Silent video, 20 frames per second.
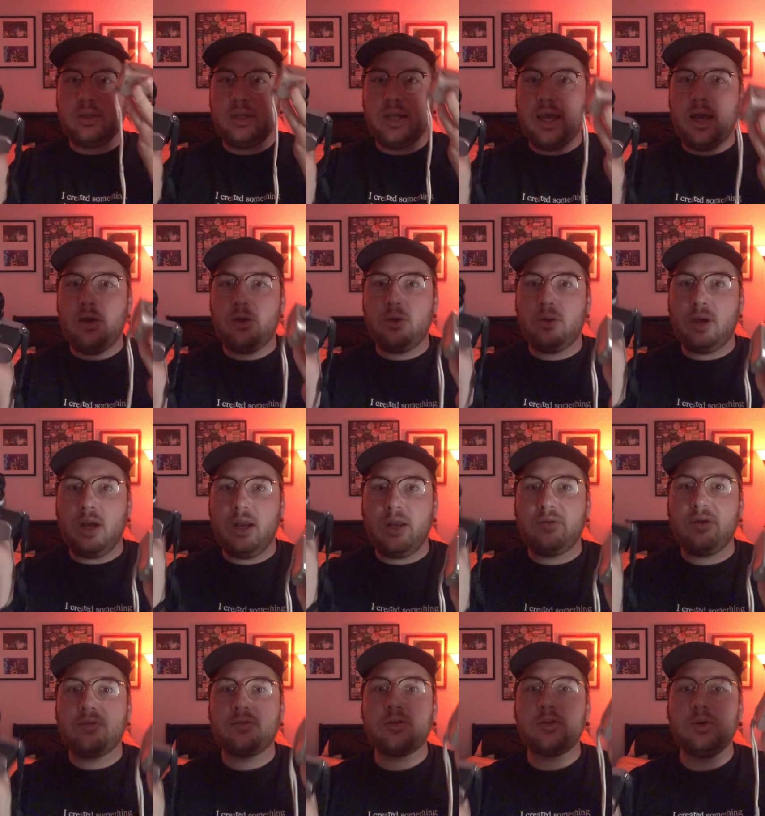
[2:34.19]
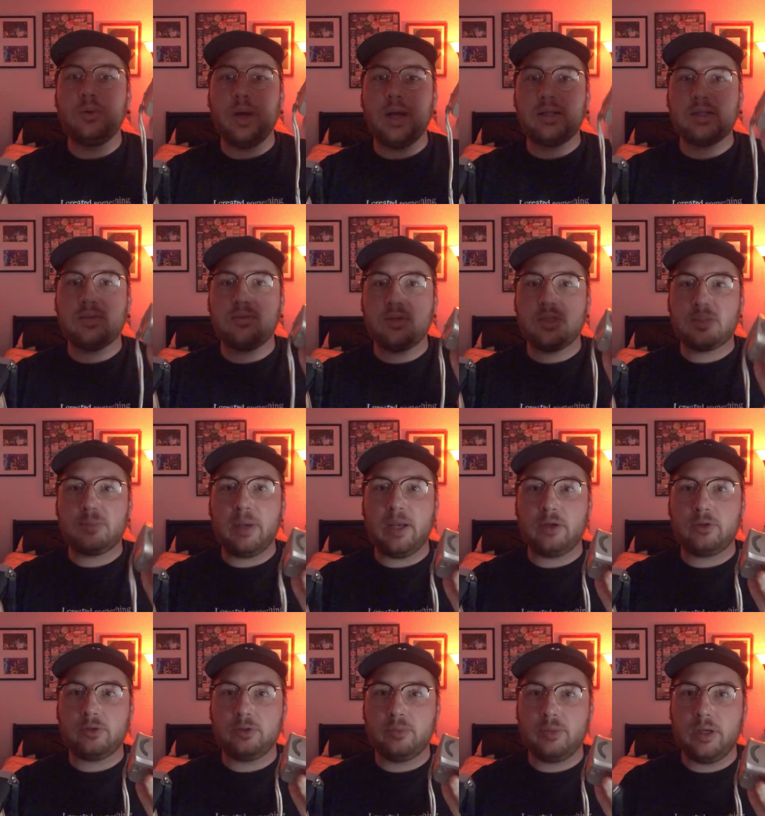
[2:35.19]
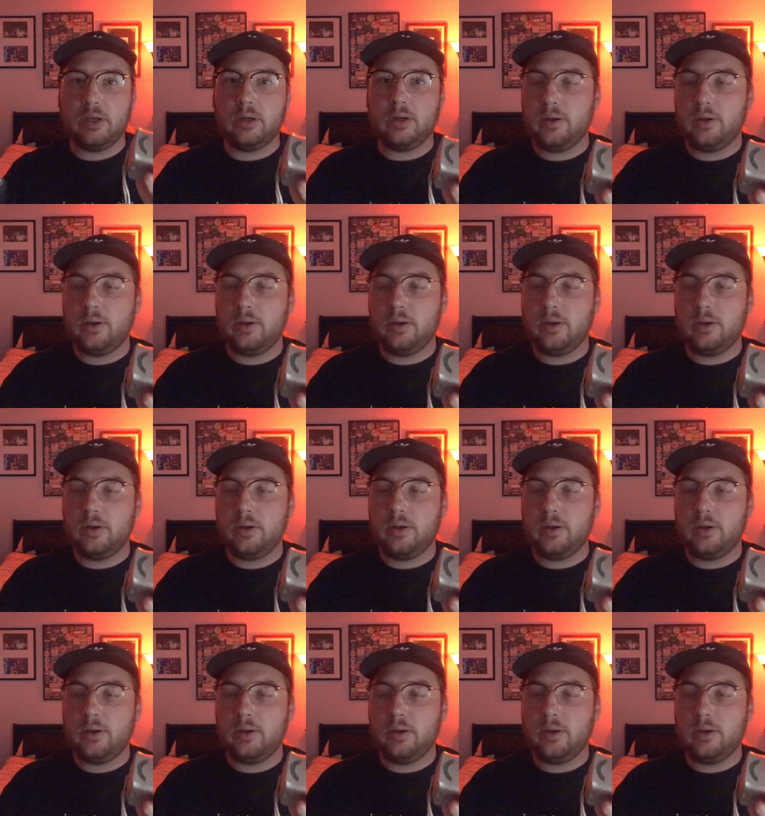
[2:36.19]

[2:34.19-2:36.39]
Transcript: Now you kind of have two ends of the spectrum here.